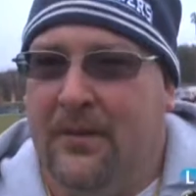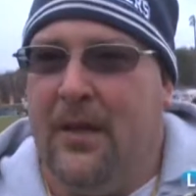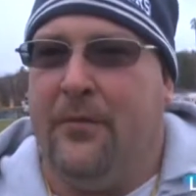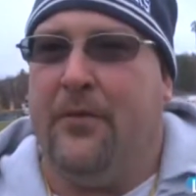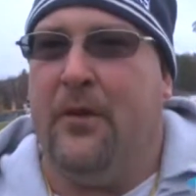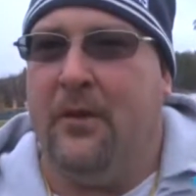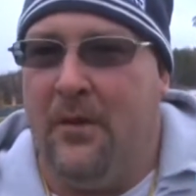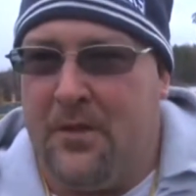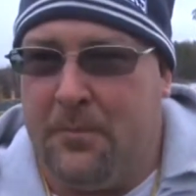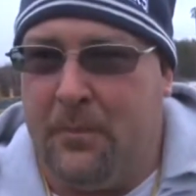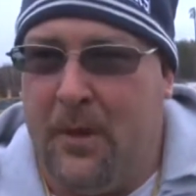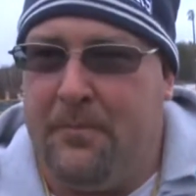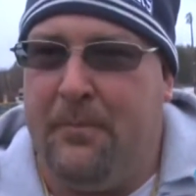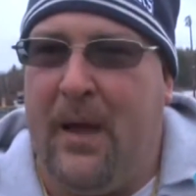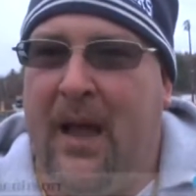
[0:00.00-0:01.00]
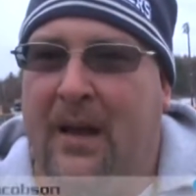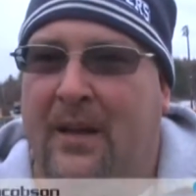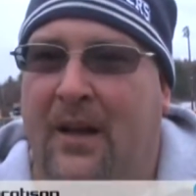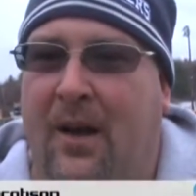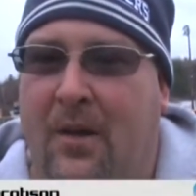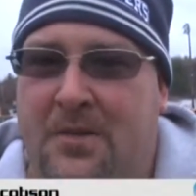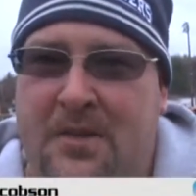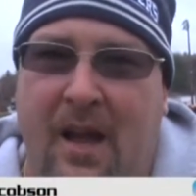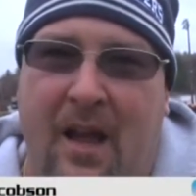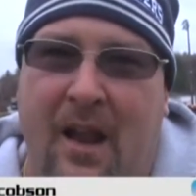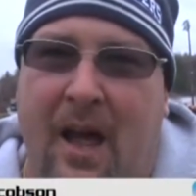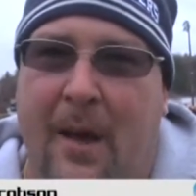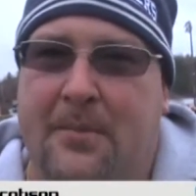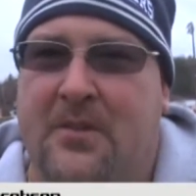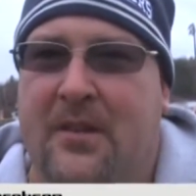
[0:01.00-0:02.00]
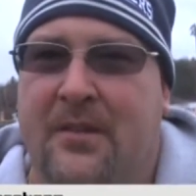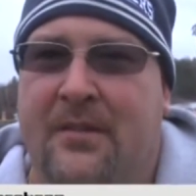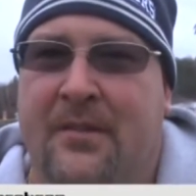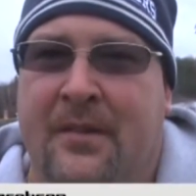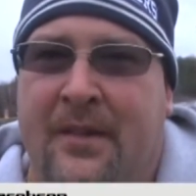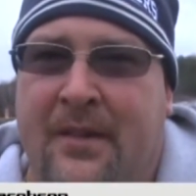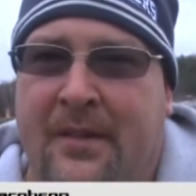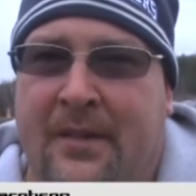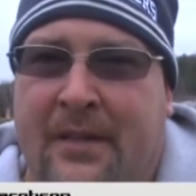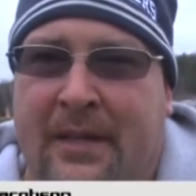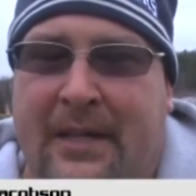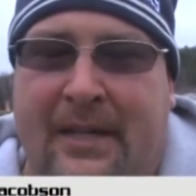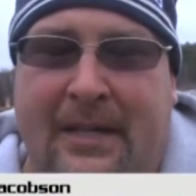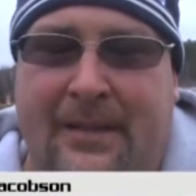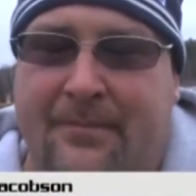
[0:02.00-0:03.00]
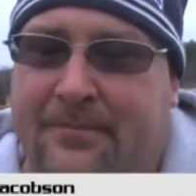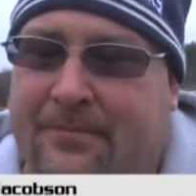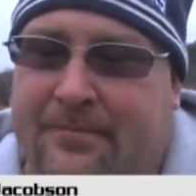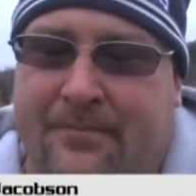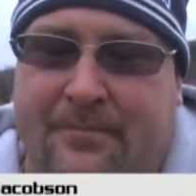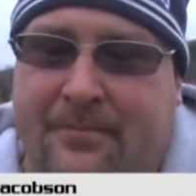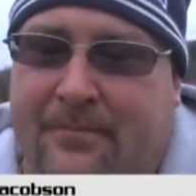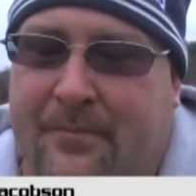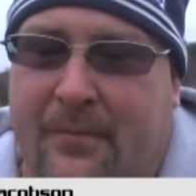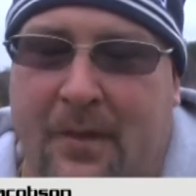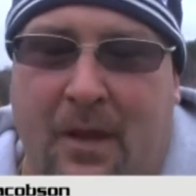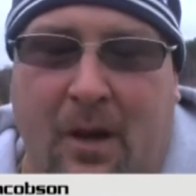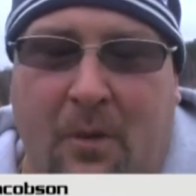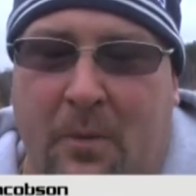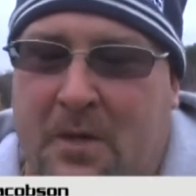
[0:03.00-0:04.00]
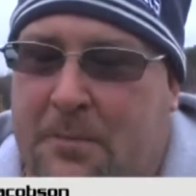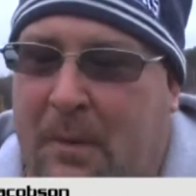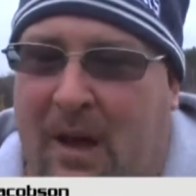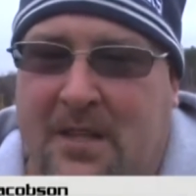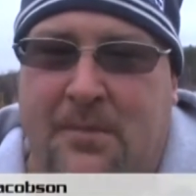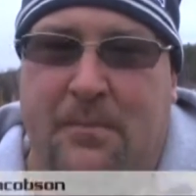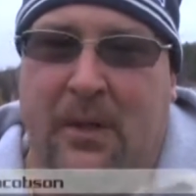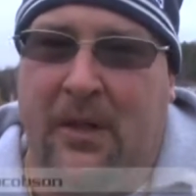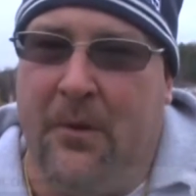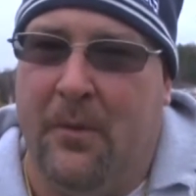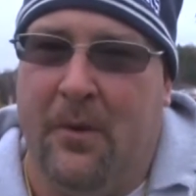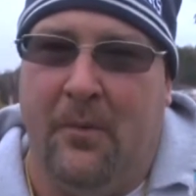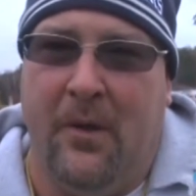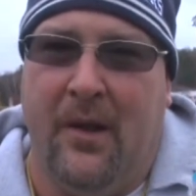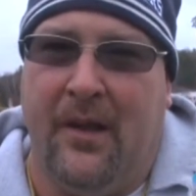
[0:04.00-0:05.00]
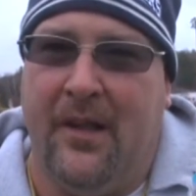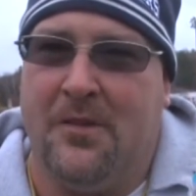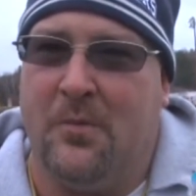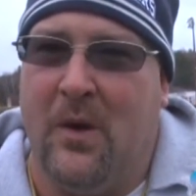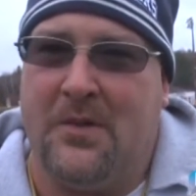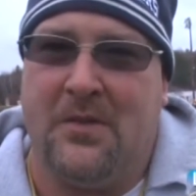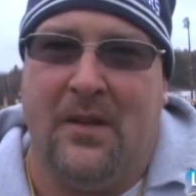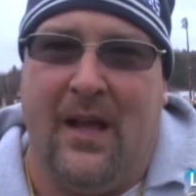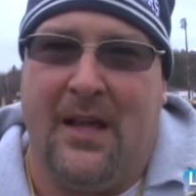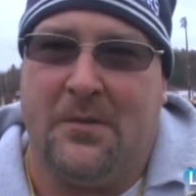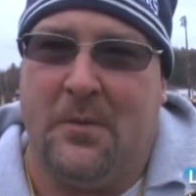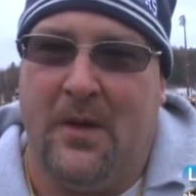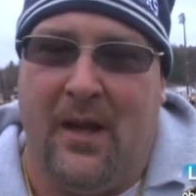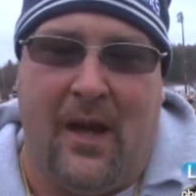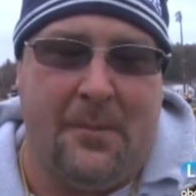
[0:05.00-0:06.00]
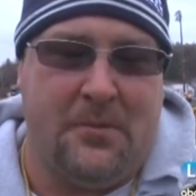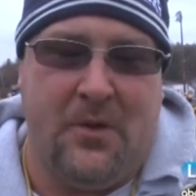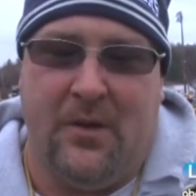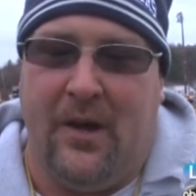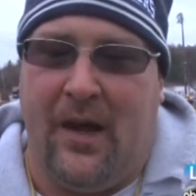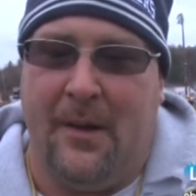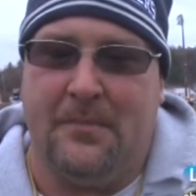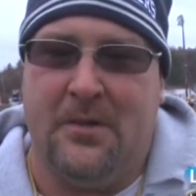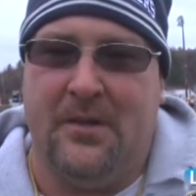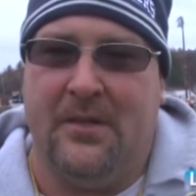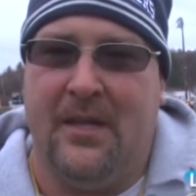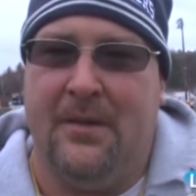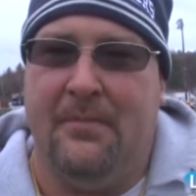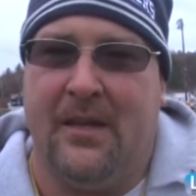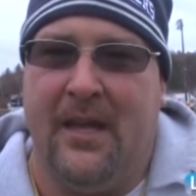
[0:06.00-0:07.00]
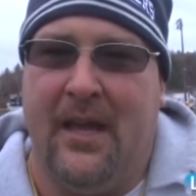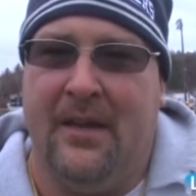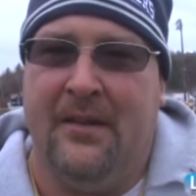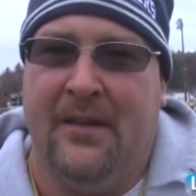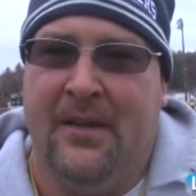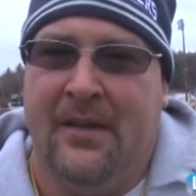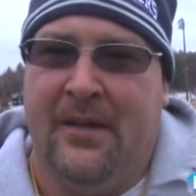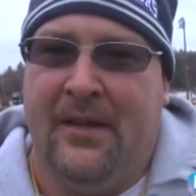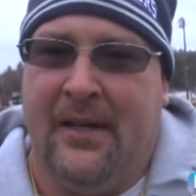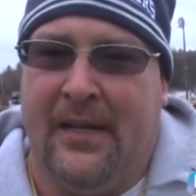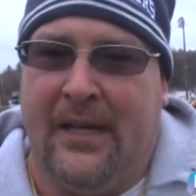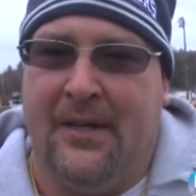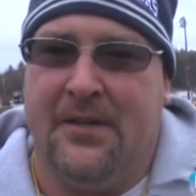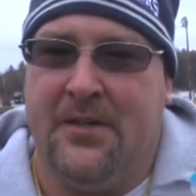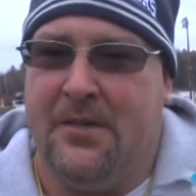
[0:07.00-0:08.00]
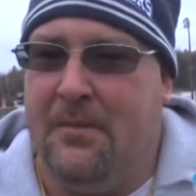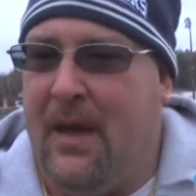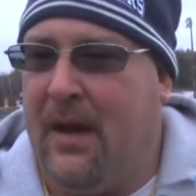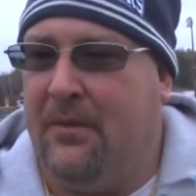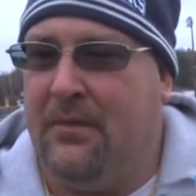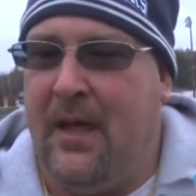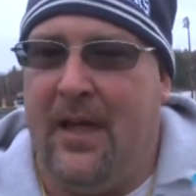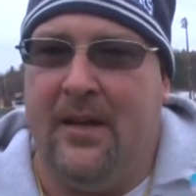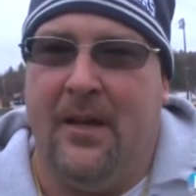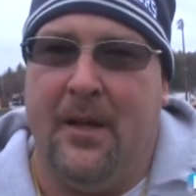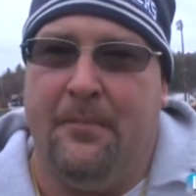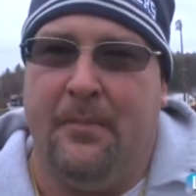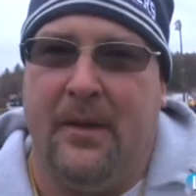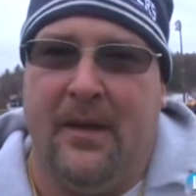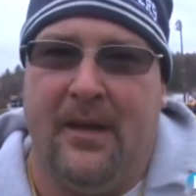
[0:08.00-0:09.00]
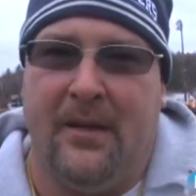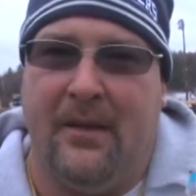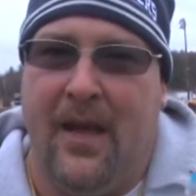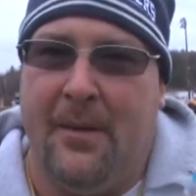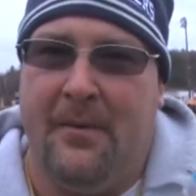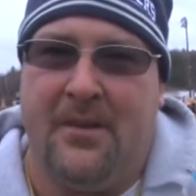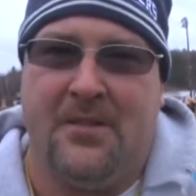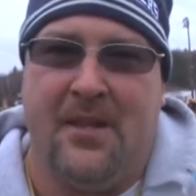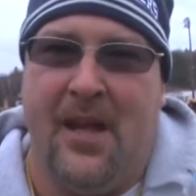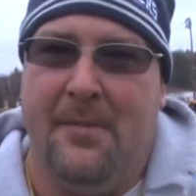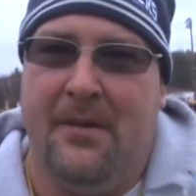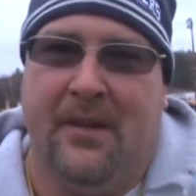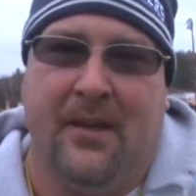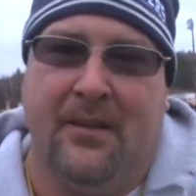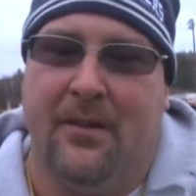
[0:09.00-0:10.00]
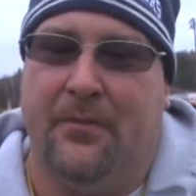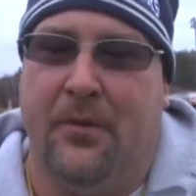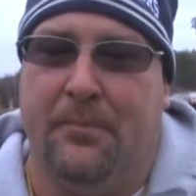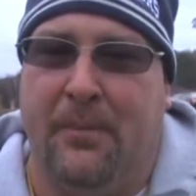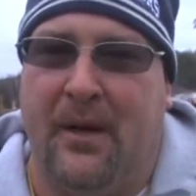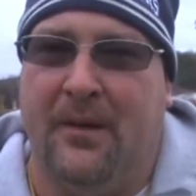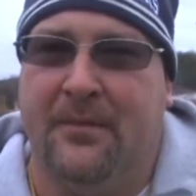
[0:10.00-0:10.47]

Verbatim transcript: different, a little split back an outside option. Um, you know, responsibility. We went against West last week, option, option team again. Uh, just a matter of lining up uh, alignment assignment and get to the football.